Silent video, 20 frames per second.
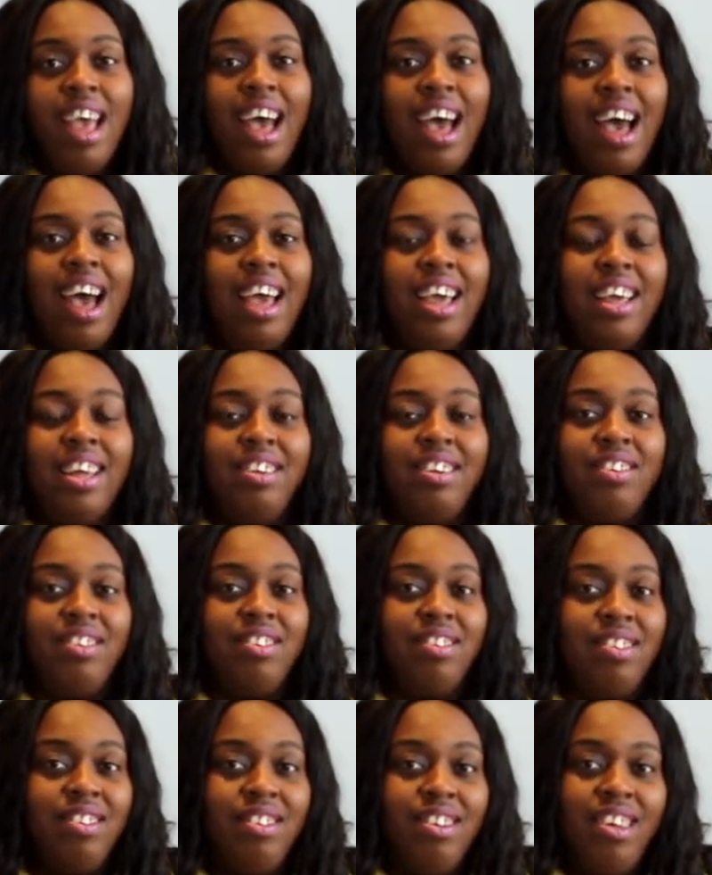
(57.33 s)
I
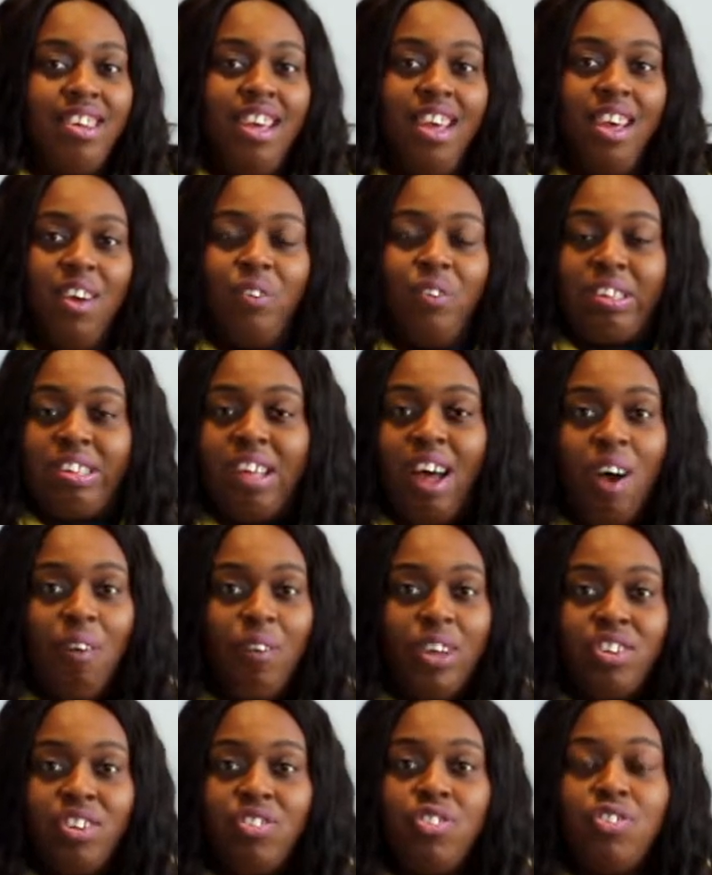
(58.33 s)
just was
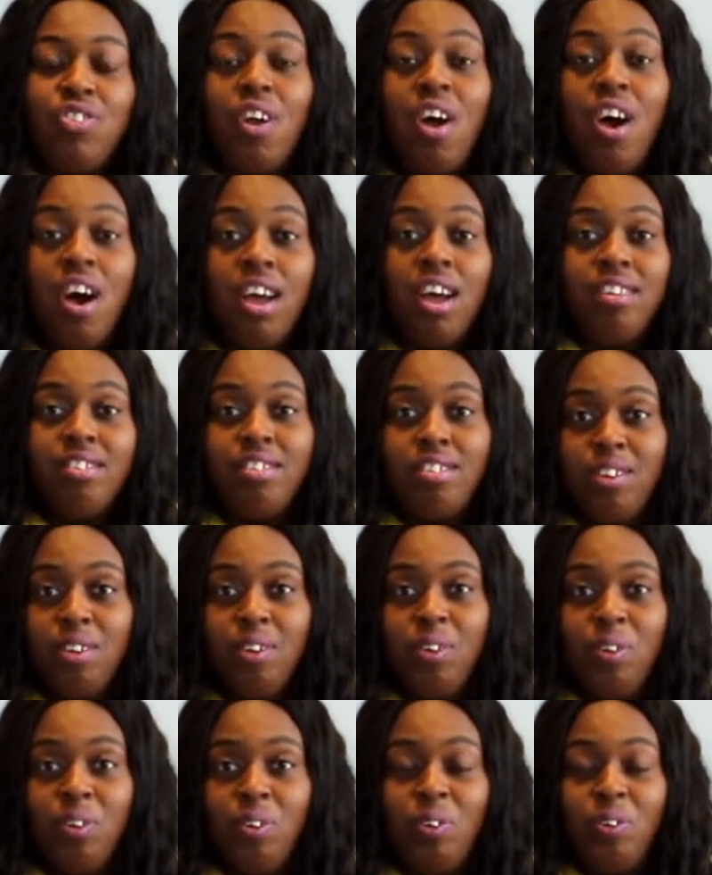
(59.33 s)
always drawn to
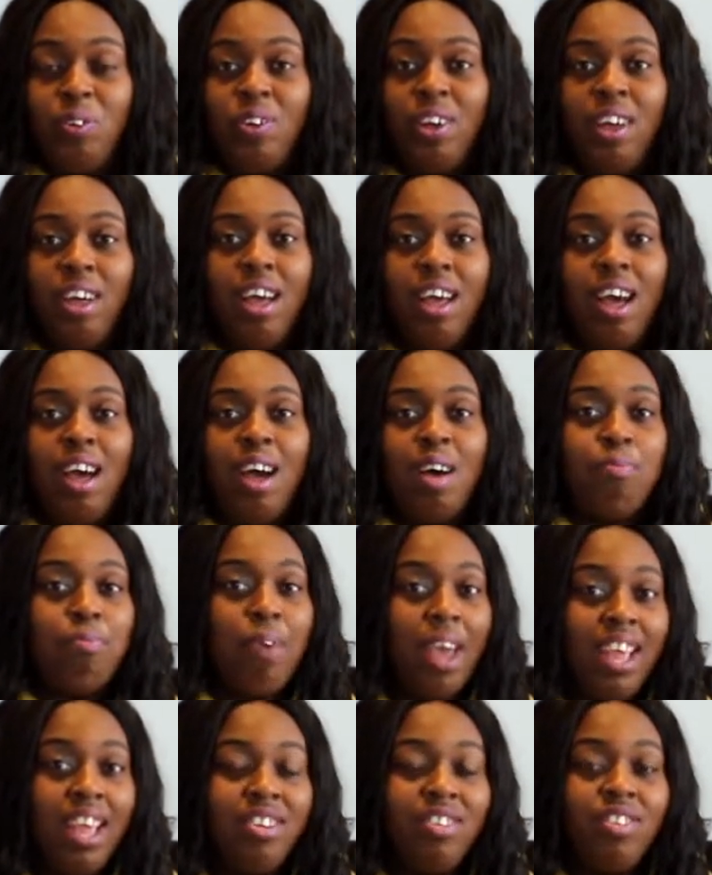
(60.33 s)
uh,
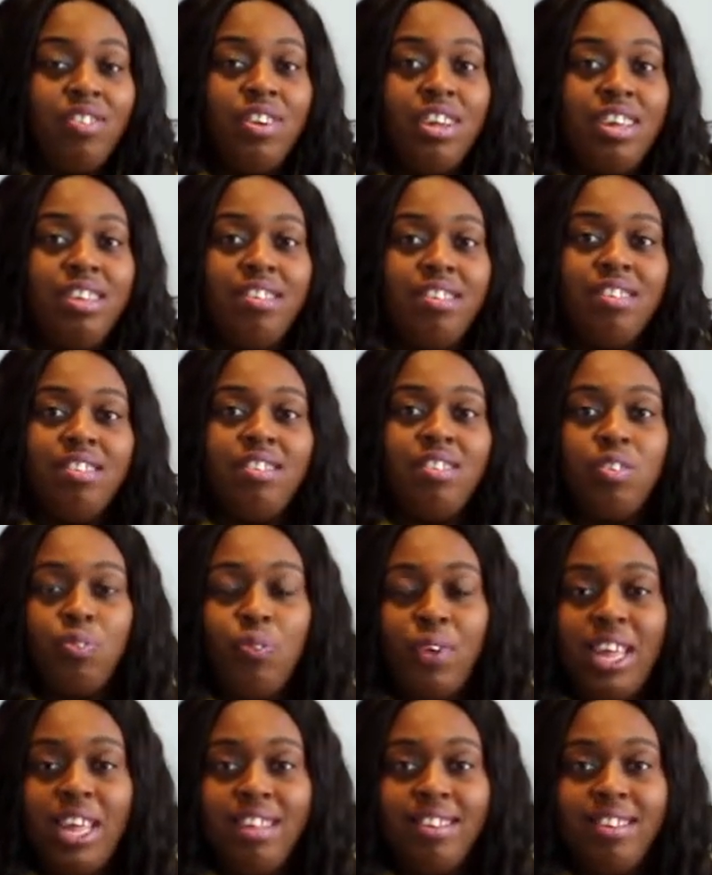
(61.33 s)
pastries and
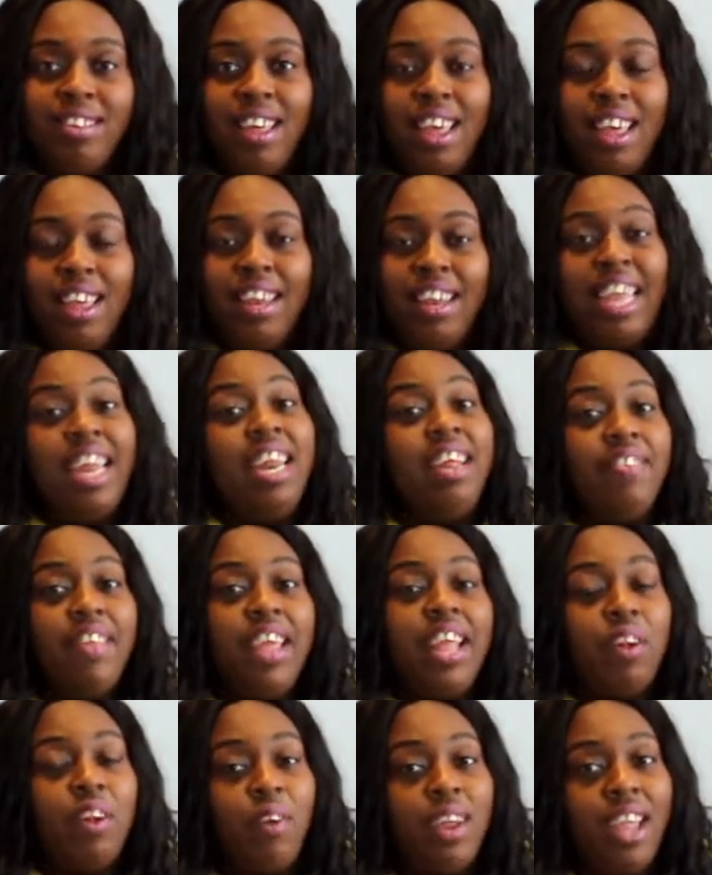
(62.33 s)
sweets and
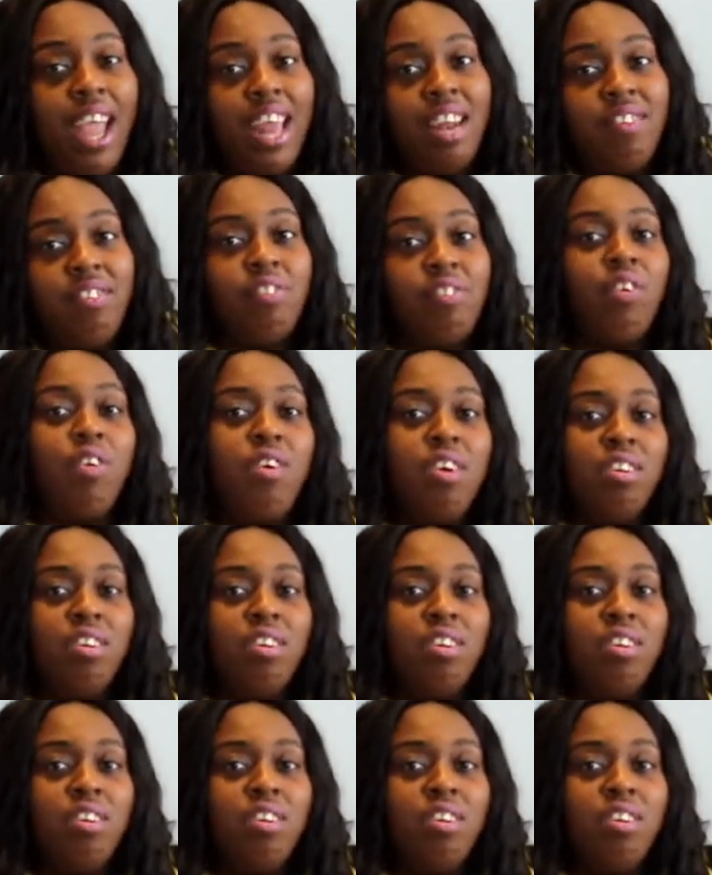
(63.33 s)
anything creative, of